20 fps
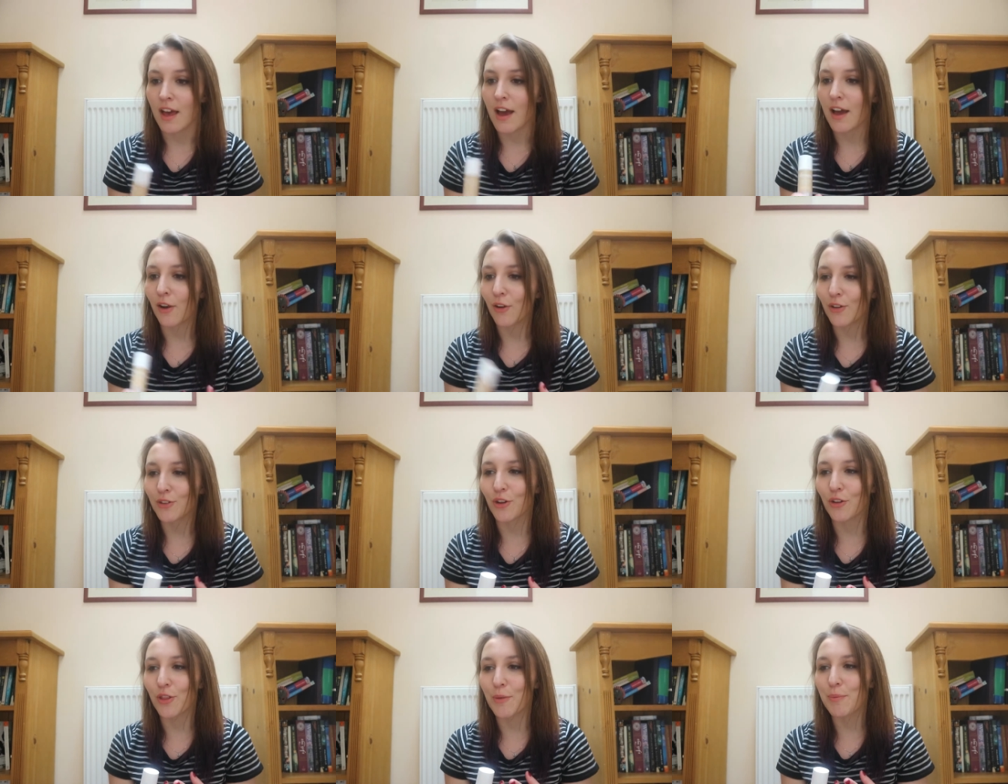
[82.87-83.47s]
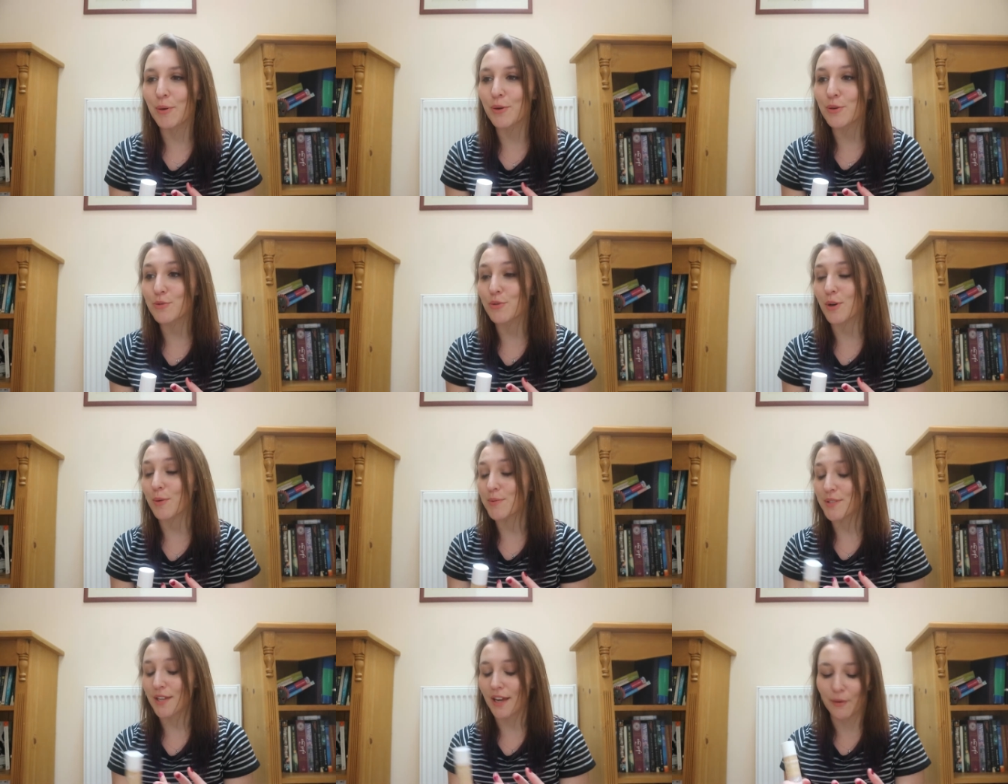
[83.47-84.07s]
I looked on the Boots
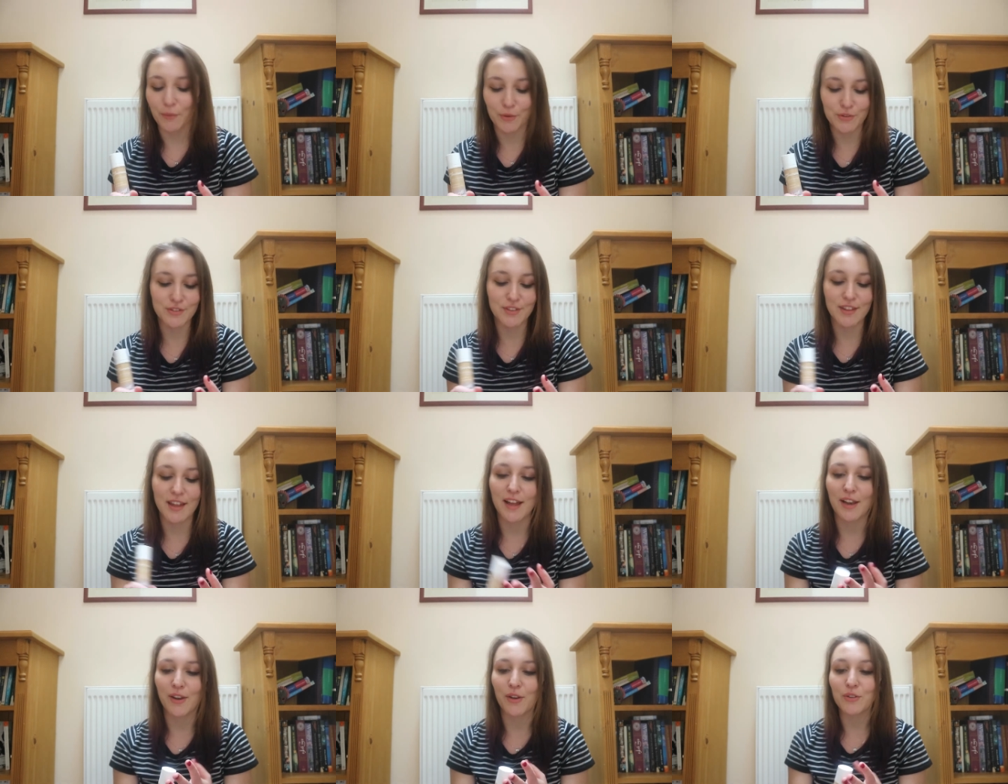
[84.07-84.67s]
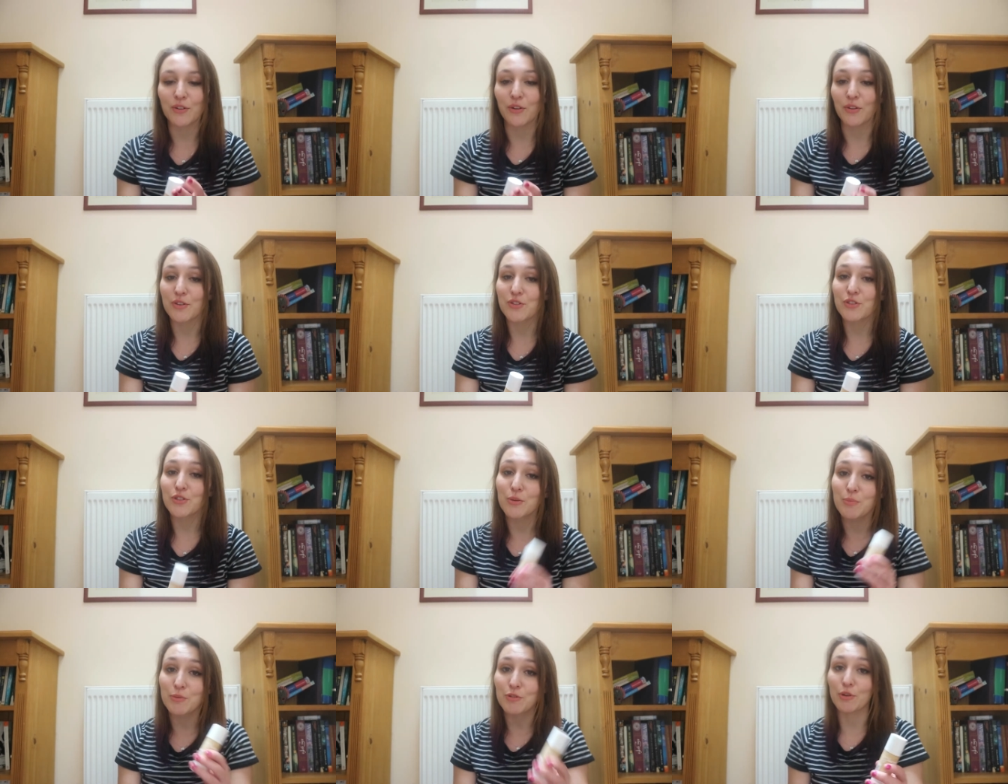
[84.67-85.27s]
website, it wasn't there. I looked on the
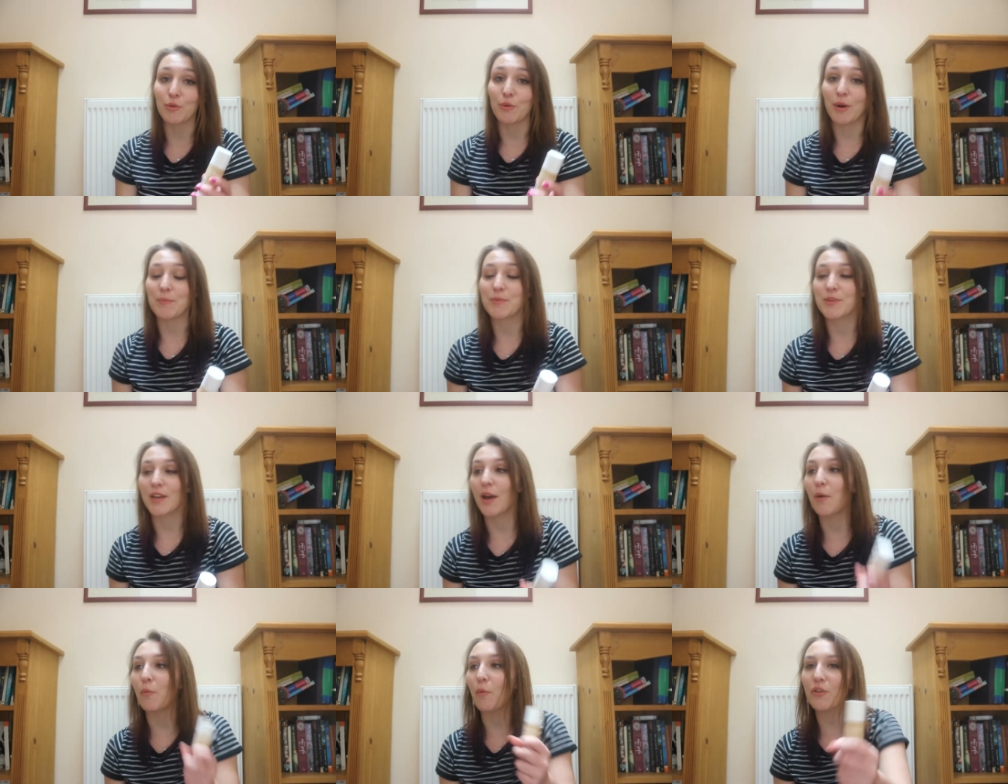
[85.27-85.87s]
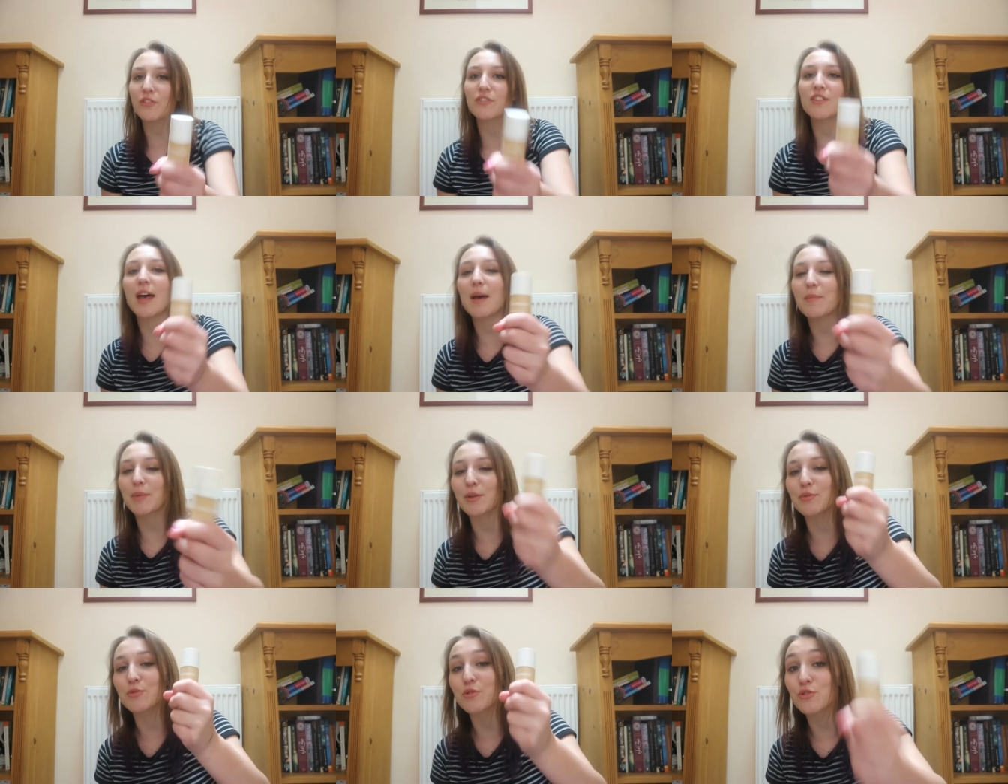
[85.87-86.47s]
Superdrug website, it was there,
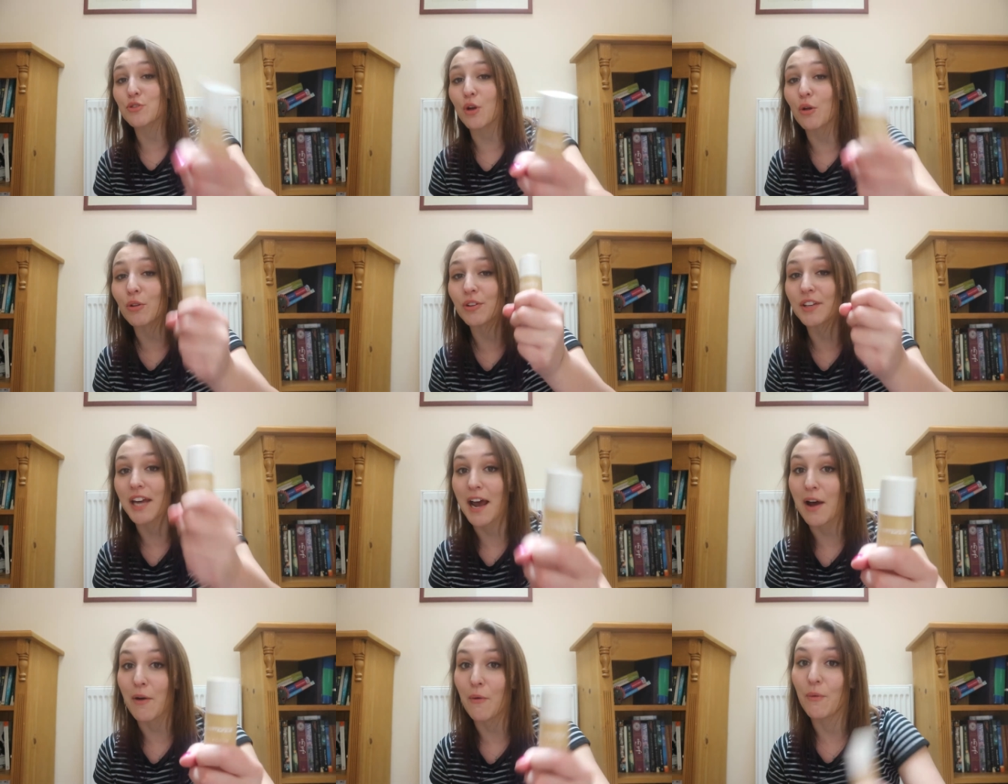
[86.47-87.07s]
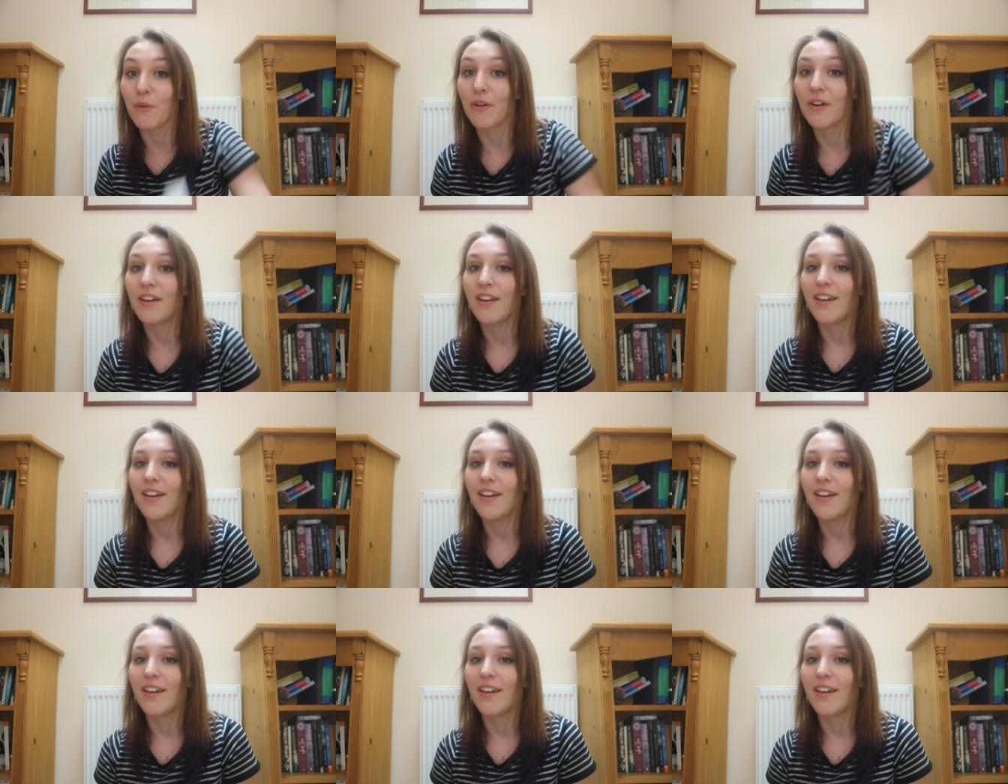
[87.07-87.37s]
but it was sold out.